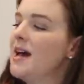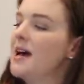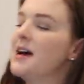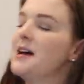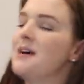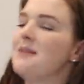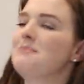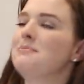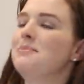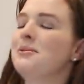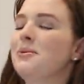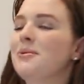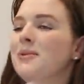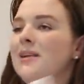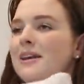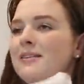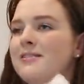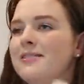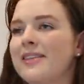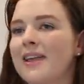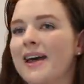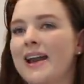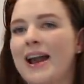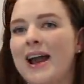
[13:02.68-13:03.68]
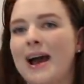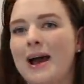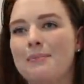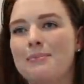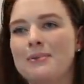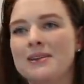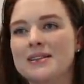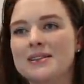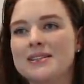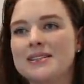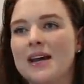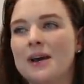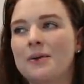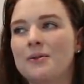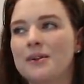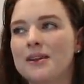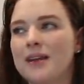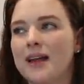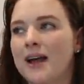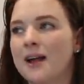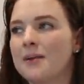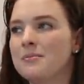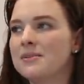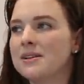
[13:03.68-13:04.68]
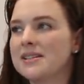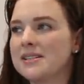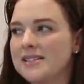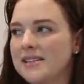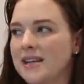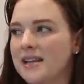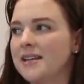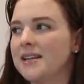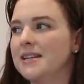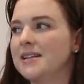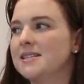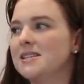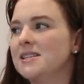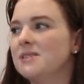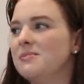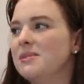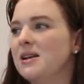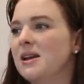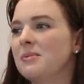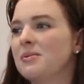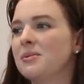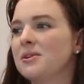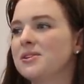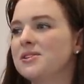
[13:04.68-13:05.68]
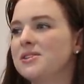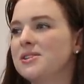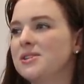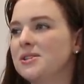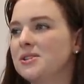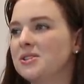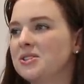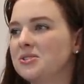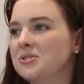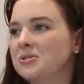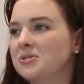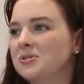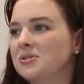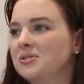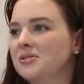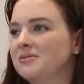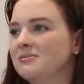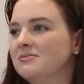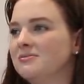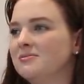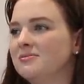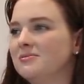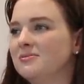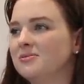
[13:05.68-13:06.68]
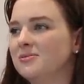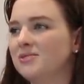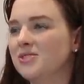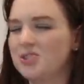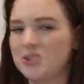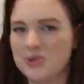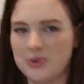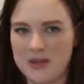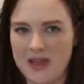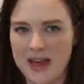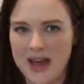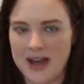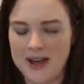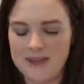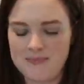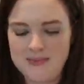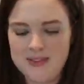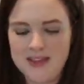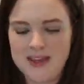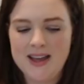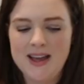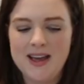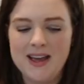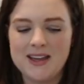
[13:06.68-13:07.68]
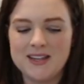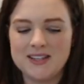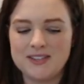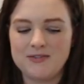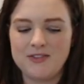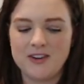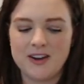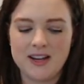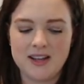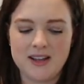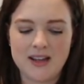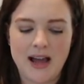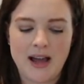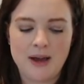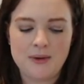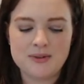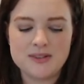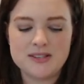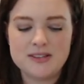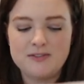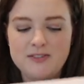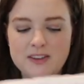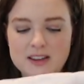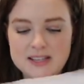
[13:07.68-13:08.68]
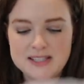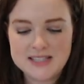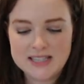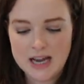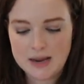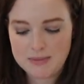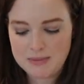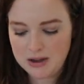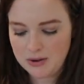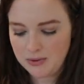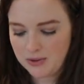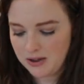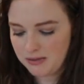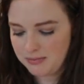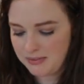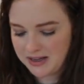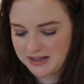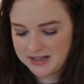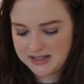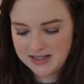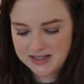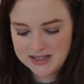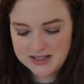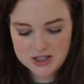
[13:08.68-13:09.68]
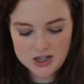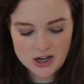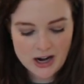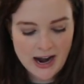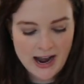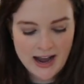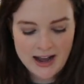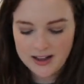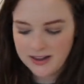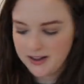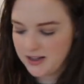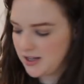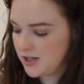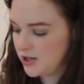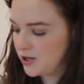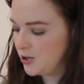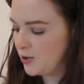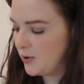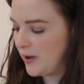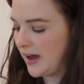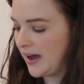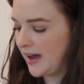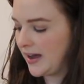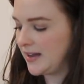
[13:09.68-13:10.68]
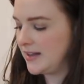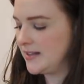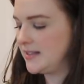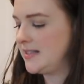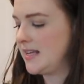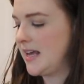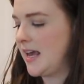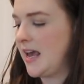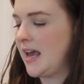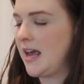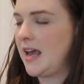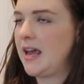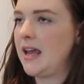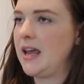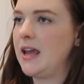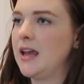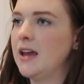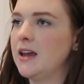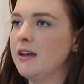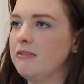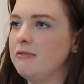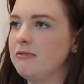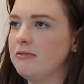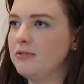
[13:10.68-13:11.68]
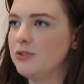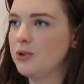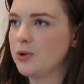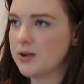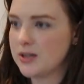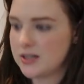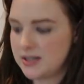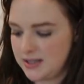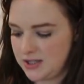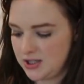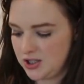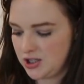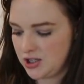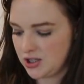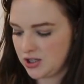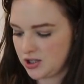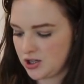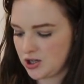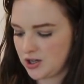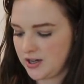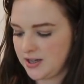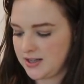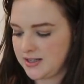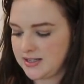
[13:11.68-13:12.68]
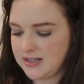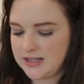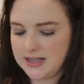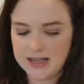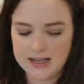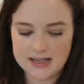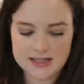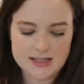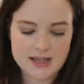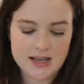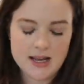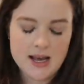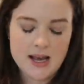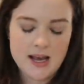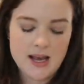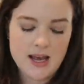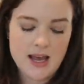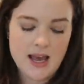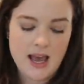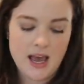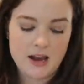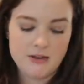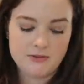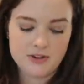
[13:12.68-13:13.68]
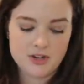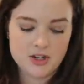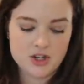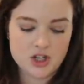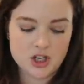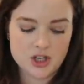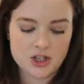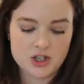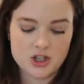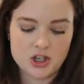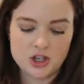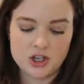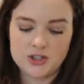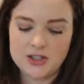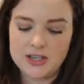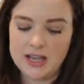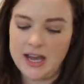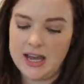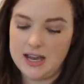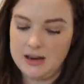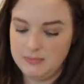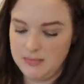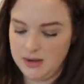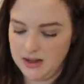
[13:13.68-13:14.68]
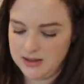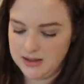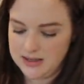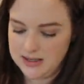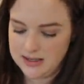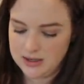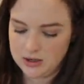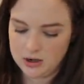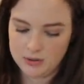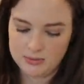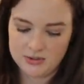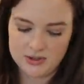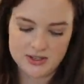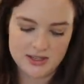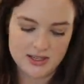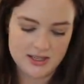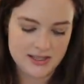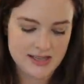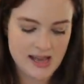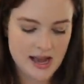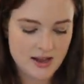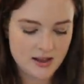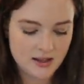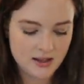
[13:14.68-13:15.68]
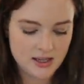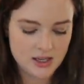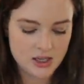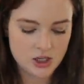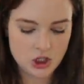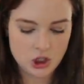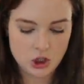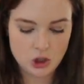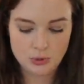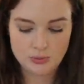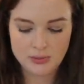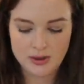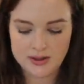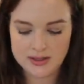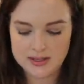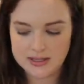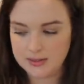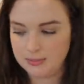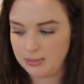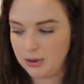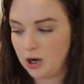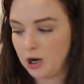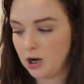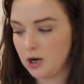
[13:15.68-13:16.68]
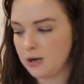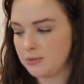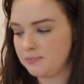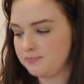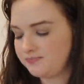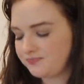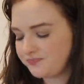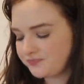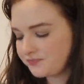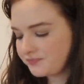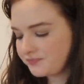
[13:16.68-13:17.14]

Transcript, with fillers: Um, but whenever that happens, I would, I'm excited to be able to do that. It's funny, I was FaceTiming with my sister Allie, who has a, if Nora's just turning six, Henry just turned eight months. They're almost exactly two months apart.